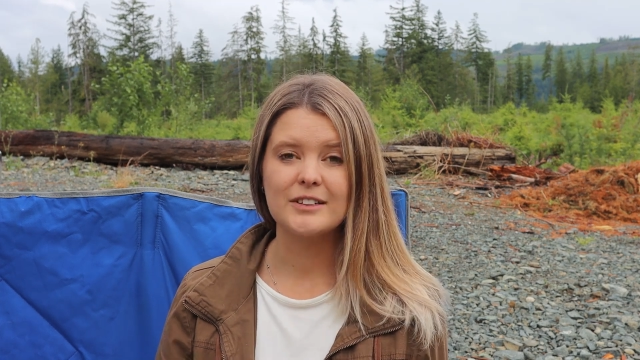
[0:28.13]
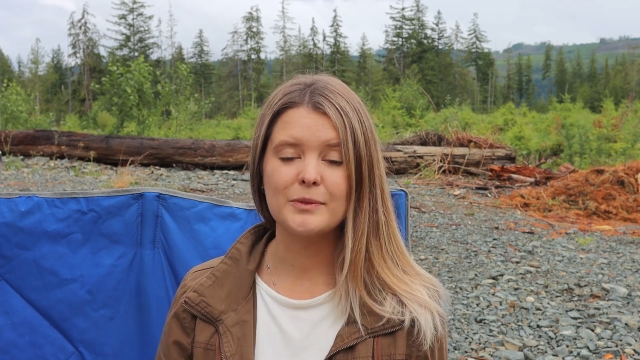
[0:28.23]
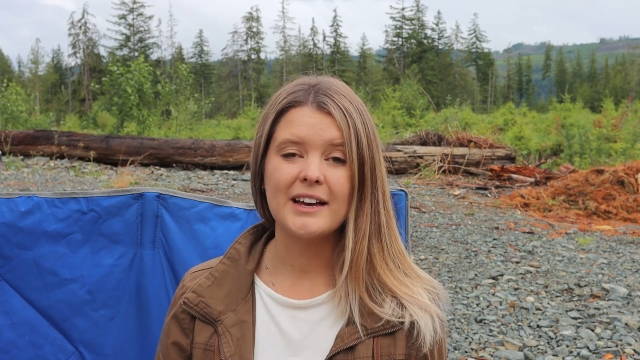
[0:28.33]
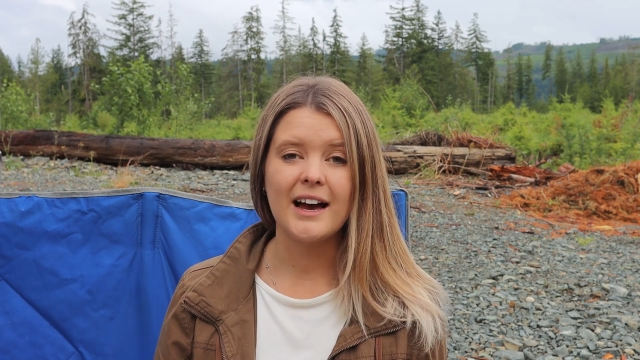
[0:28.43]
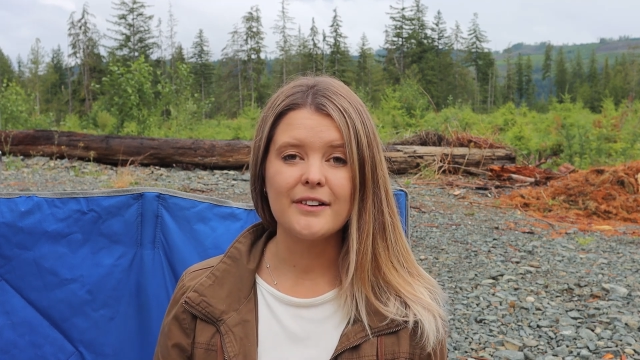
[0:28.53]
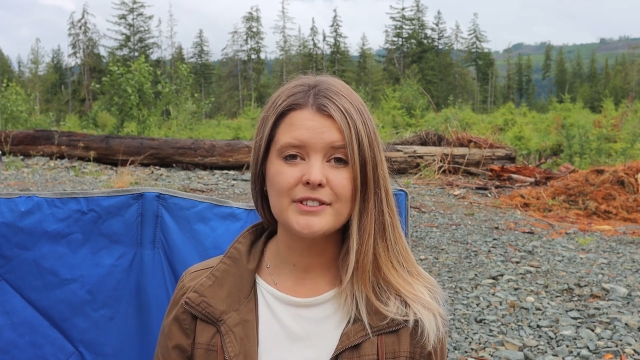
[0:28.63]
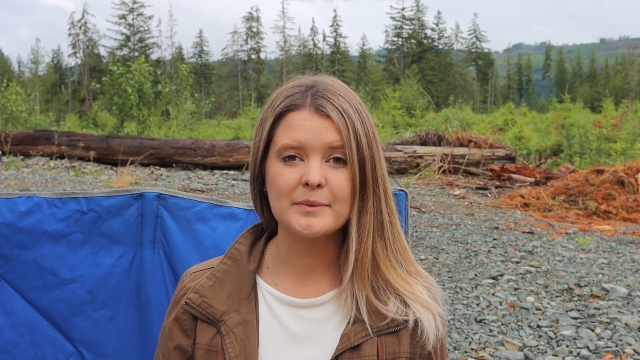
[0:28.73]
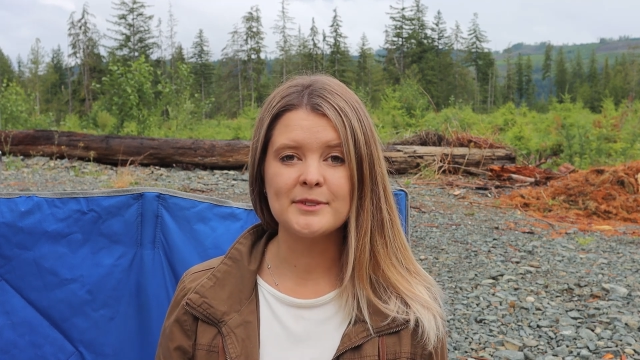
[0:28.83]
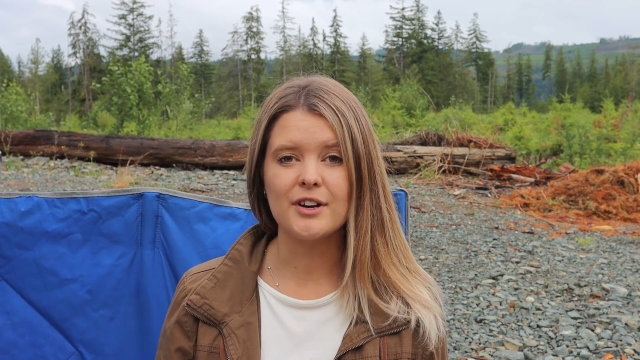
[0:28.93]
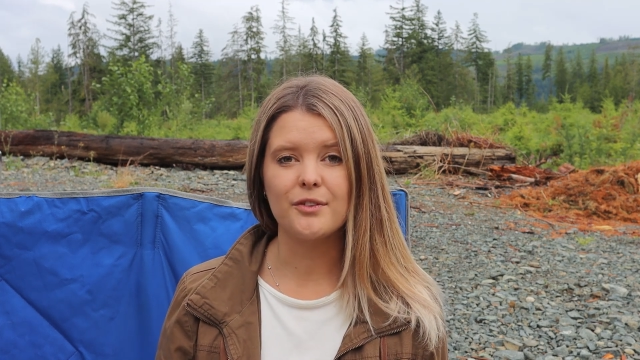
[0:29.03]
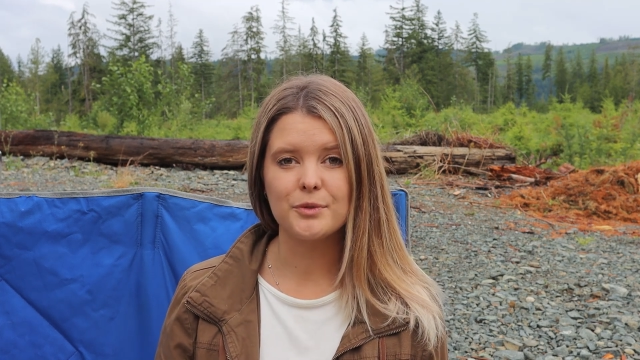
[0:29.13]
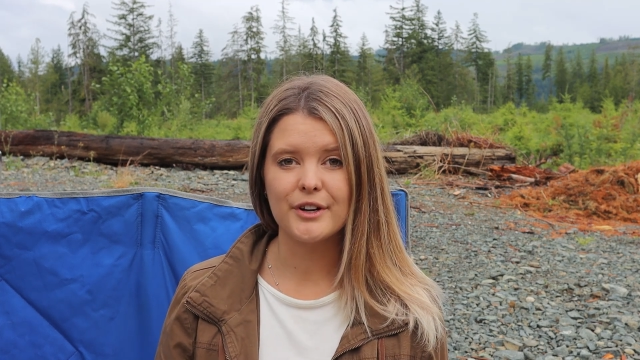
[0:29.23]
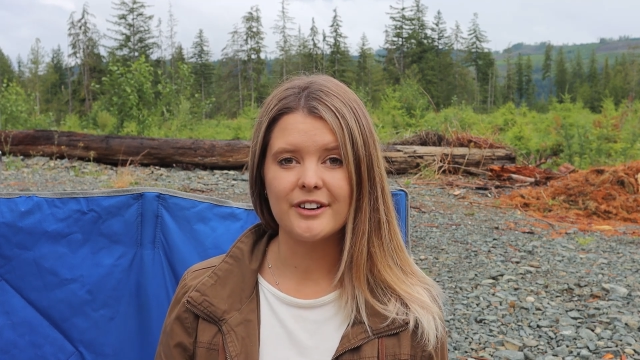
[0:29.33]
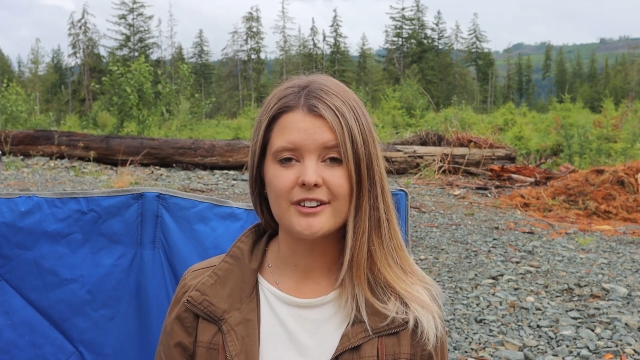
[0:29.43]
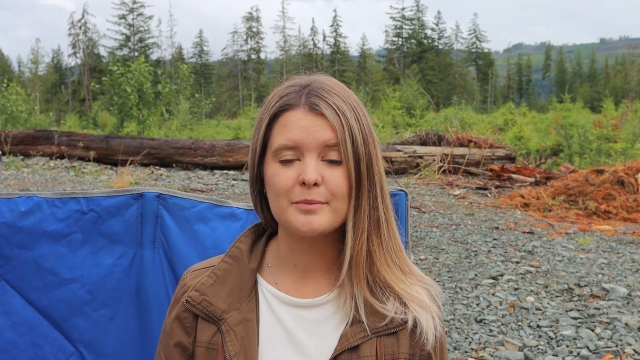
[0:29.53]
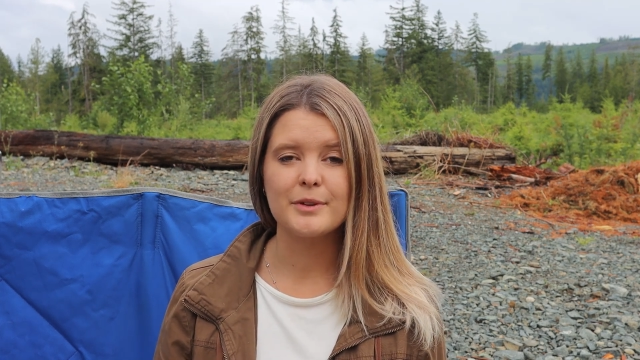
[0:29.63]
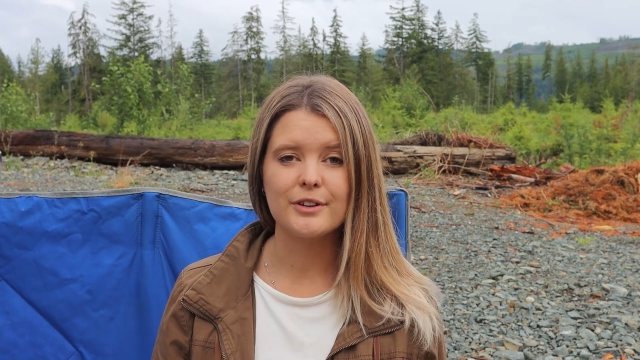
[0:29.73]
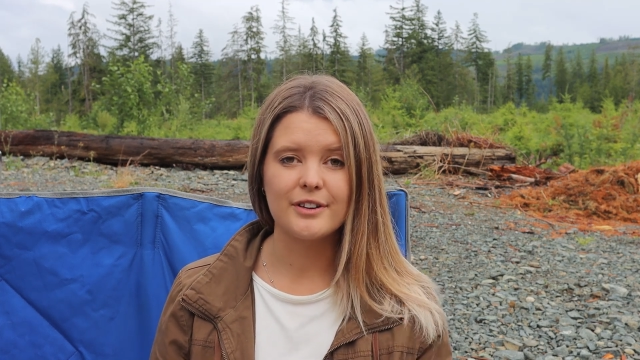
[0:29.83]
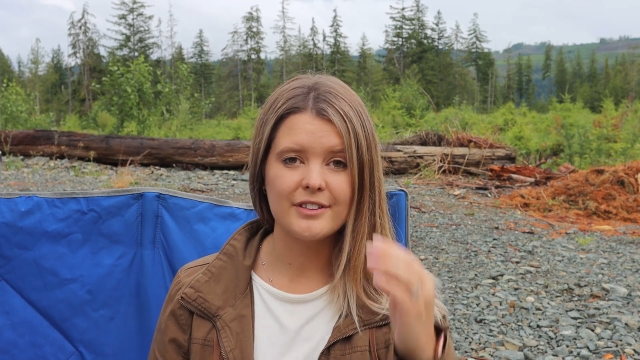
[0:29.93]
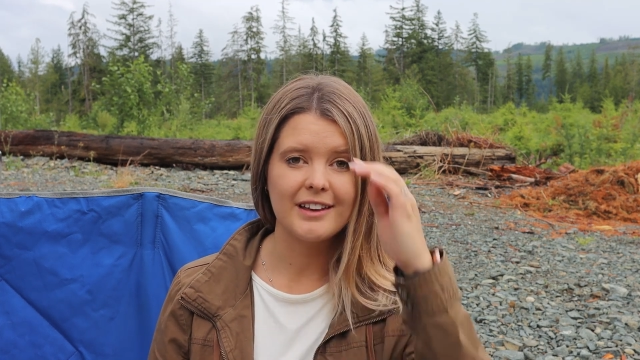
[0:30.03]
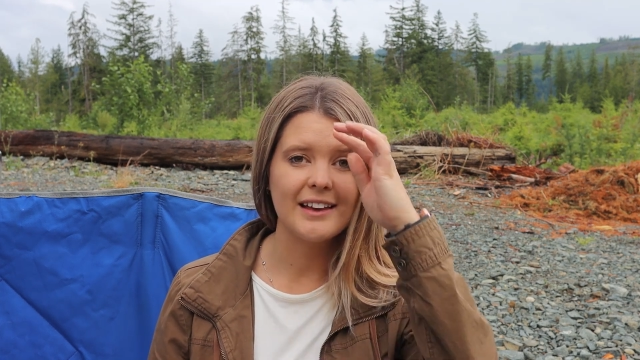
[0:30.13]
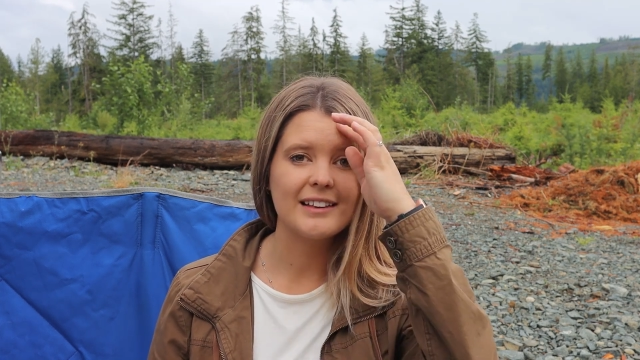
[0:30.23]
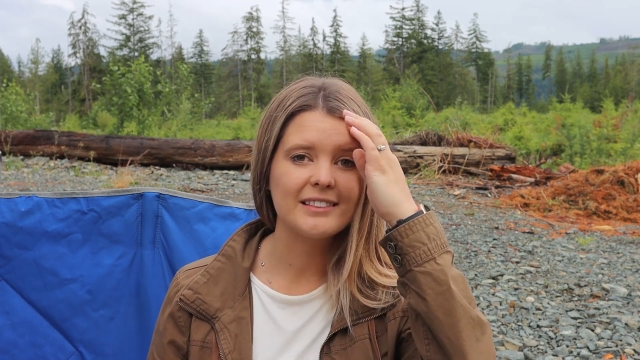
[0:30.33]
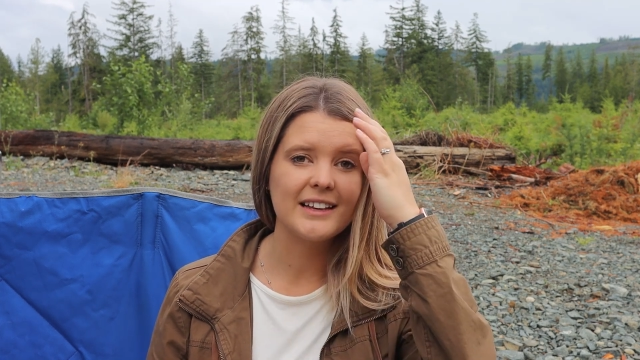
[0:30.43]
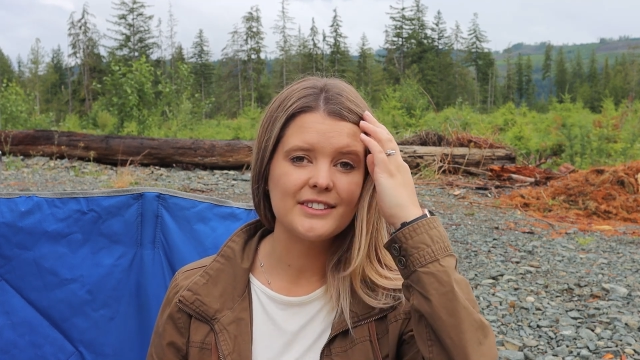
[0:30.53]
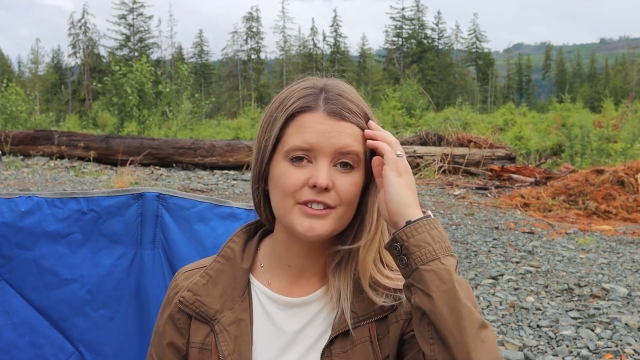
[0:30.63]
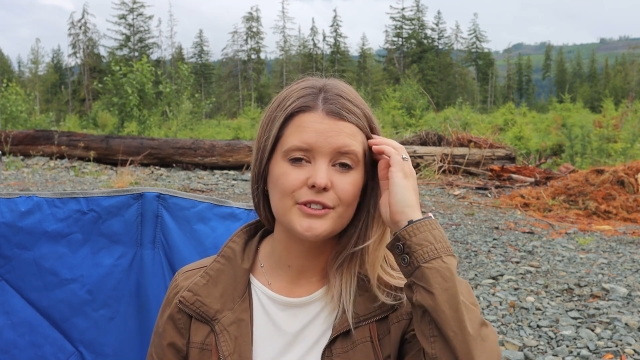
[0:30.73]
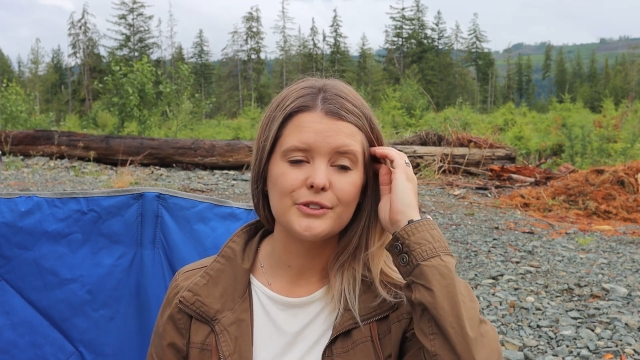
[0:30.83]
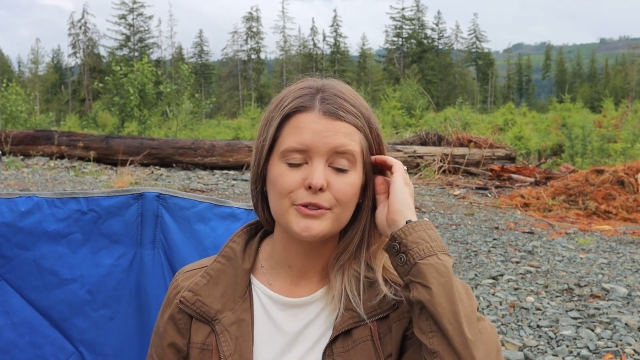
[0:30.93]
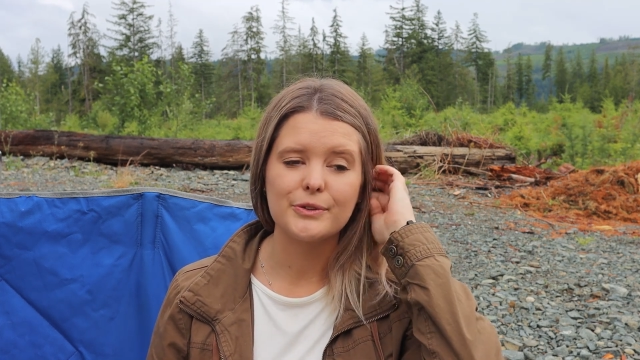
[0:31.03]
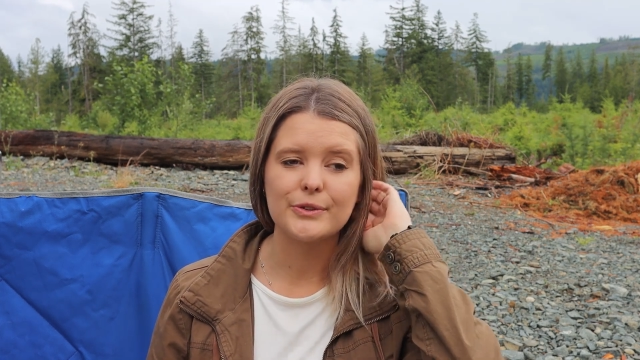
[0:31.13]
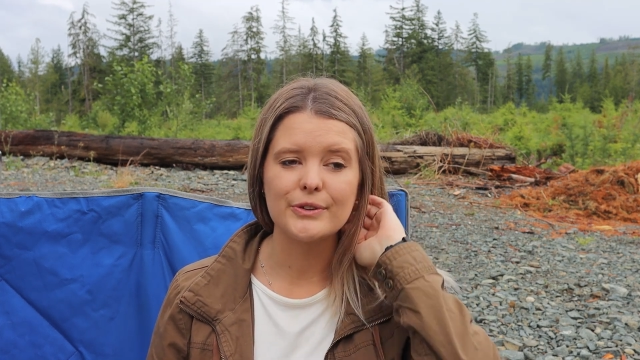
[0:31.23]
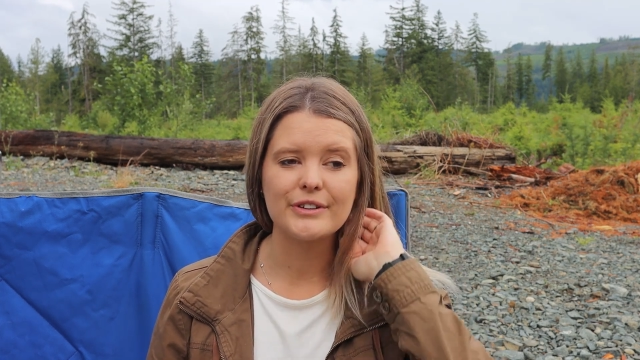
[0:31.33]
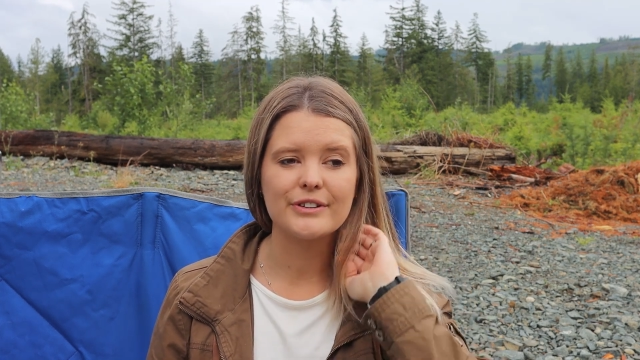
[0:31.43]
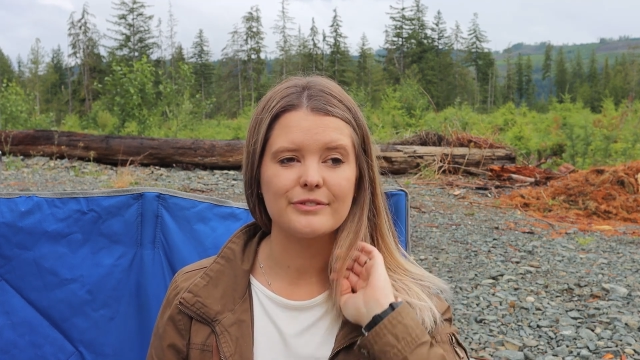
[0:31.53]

We have some software in our computer that lets you